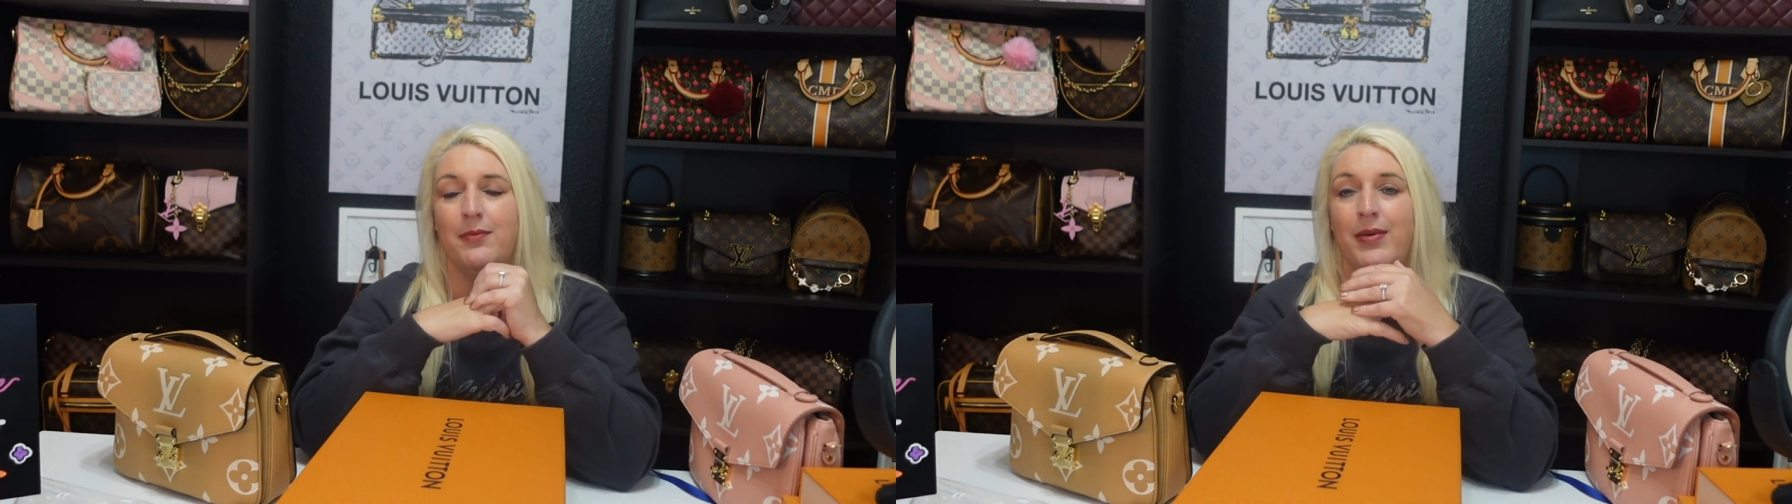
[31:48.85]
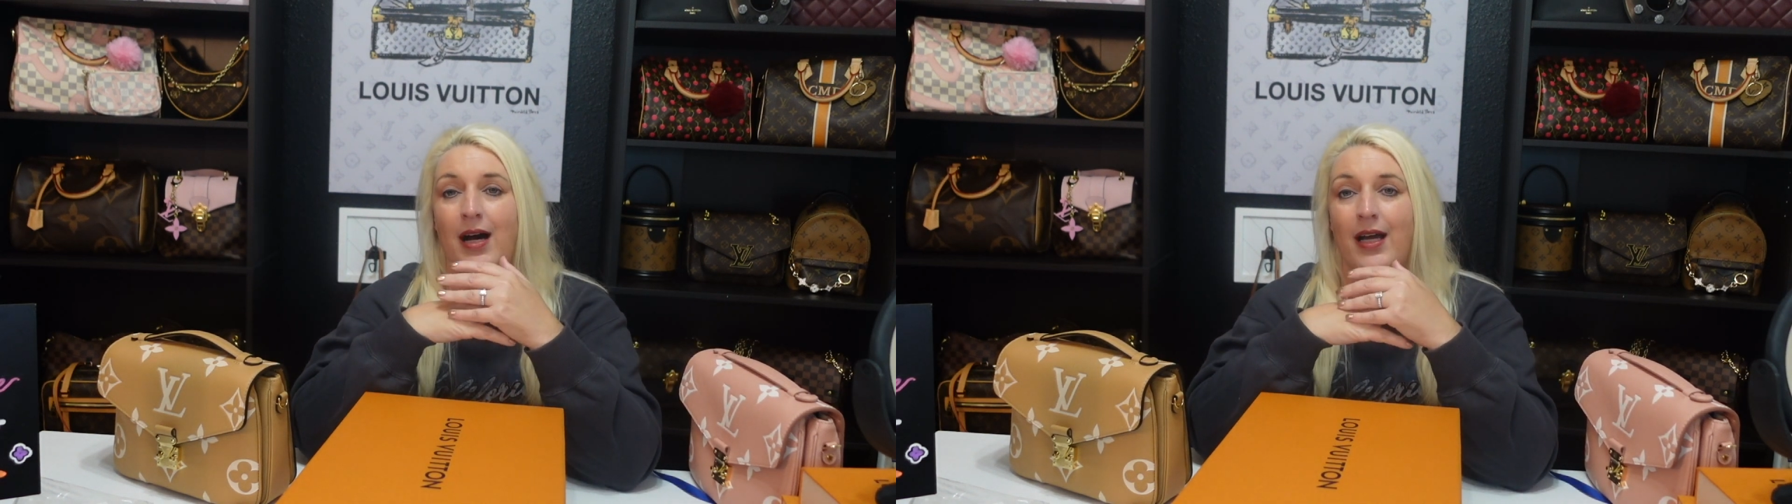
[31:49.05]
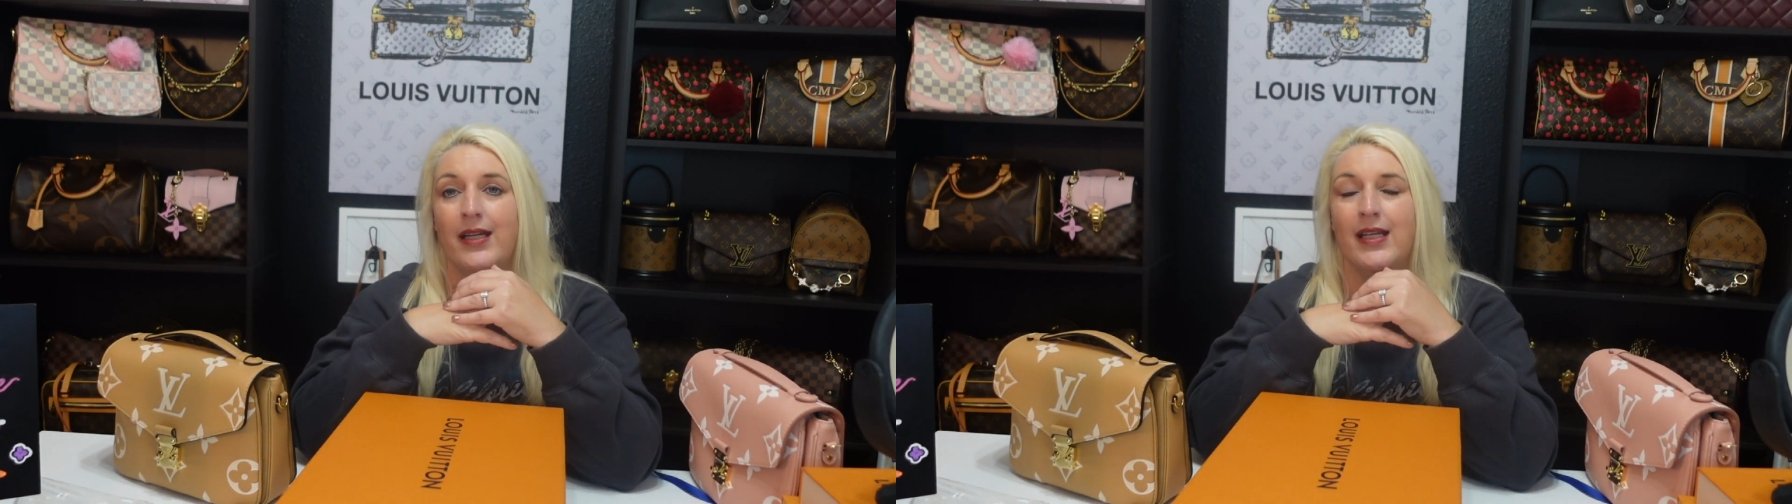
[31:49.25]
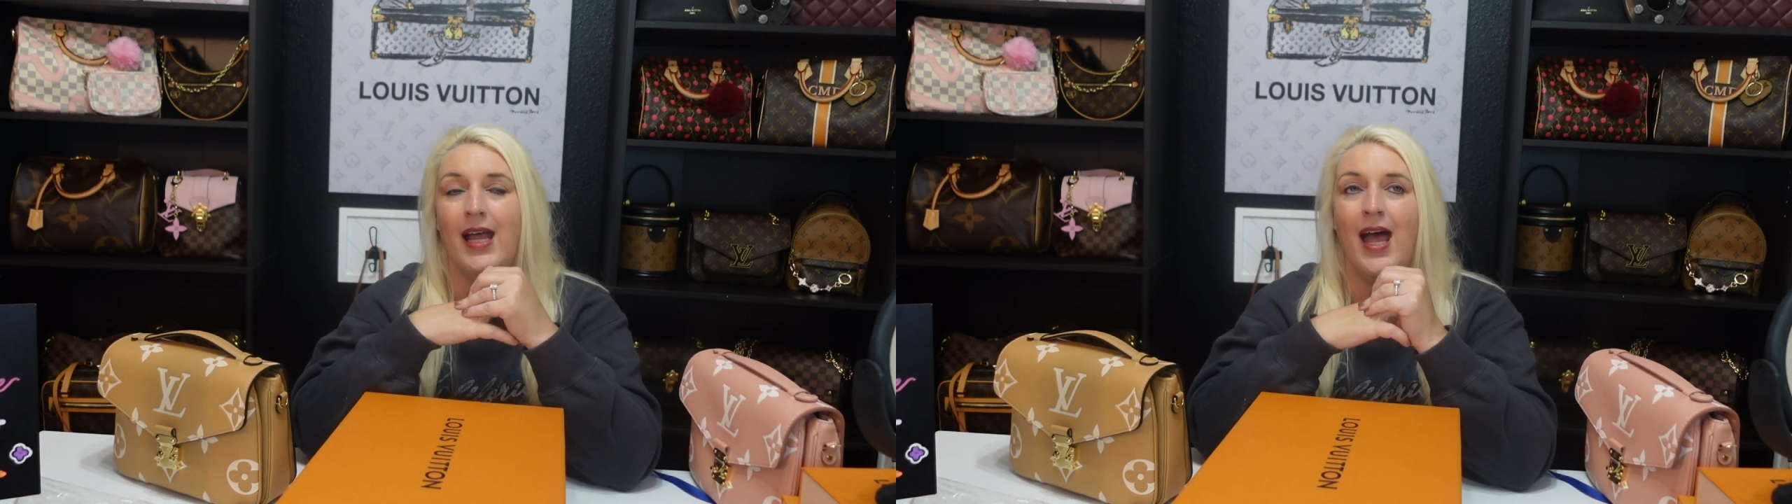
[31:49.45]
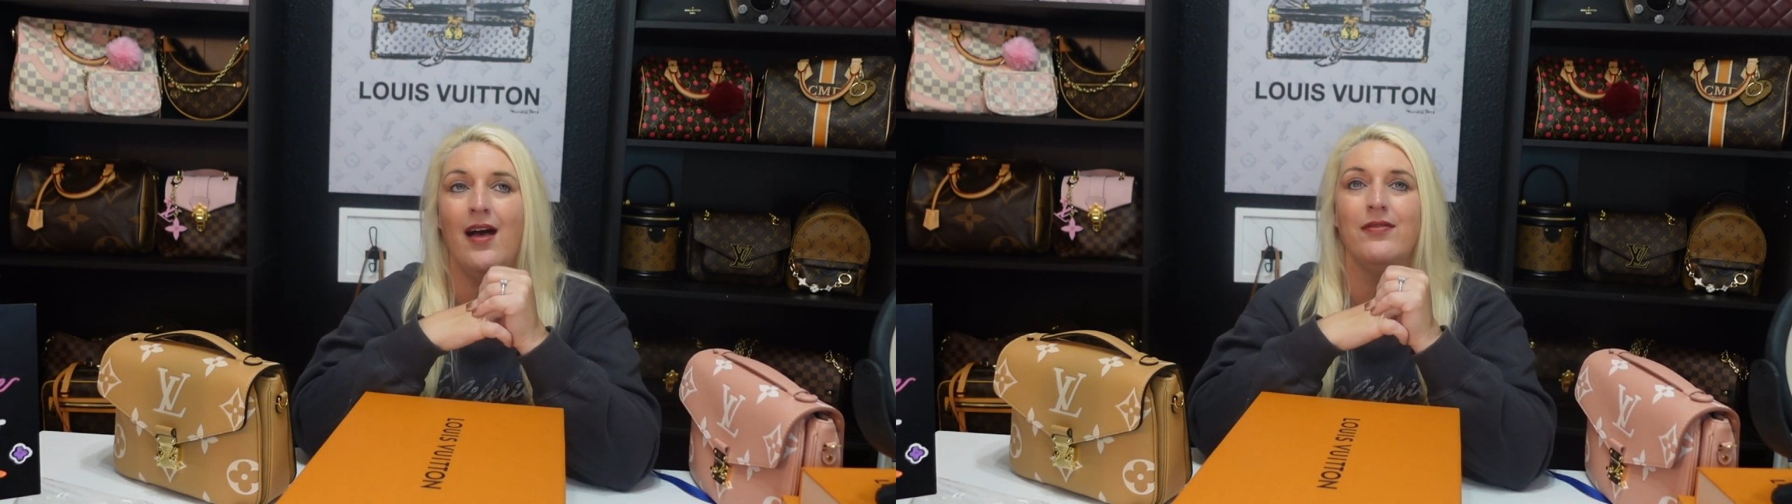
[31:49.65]
buying and
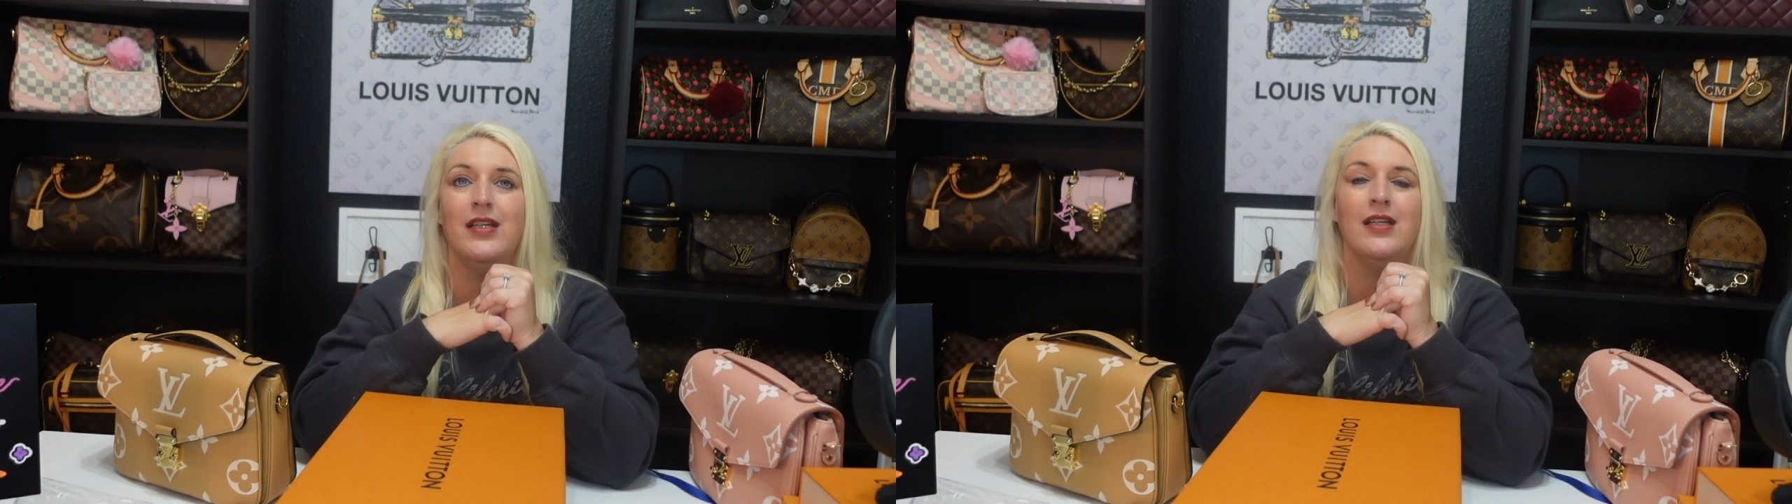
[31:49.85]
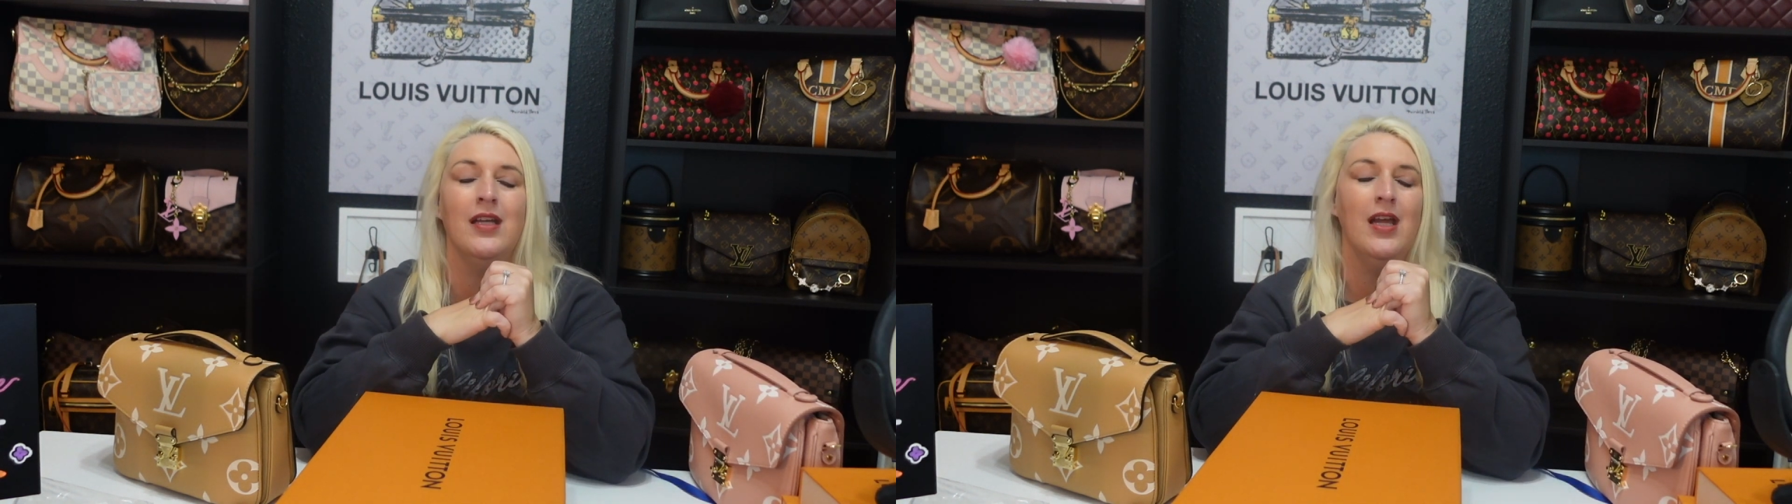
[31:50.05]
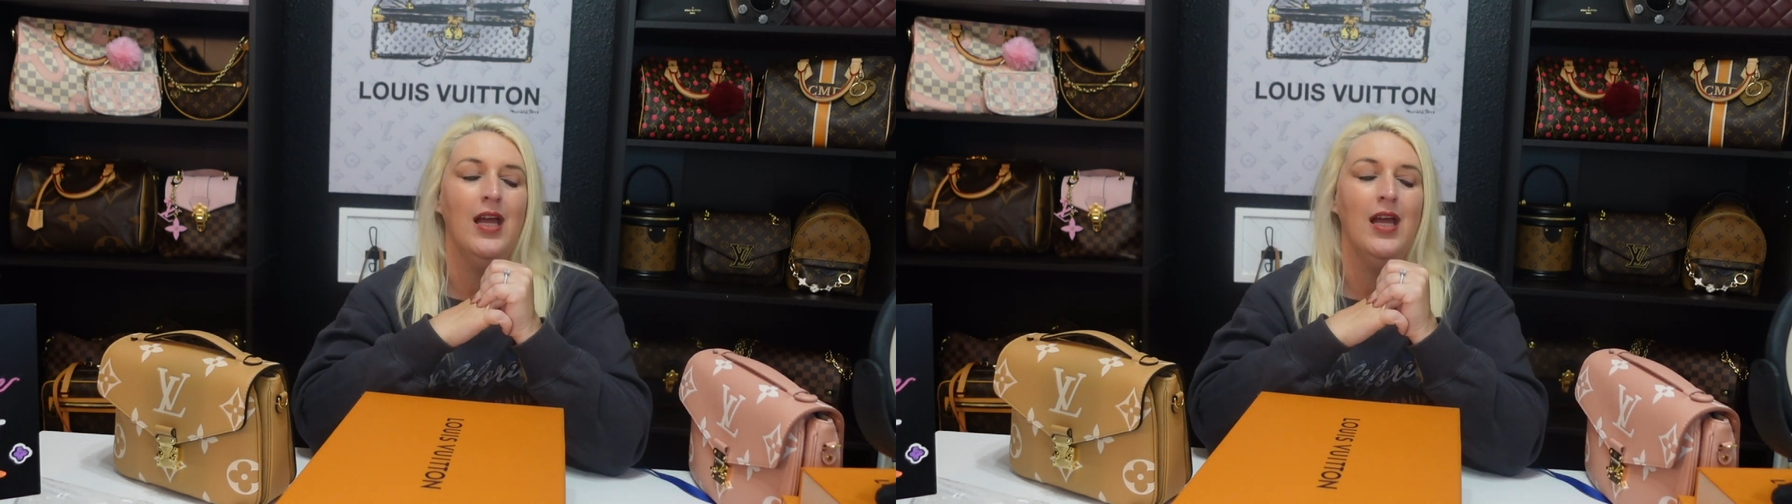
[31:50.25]
having.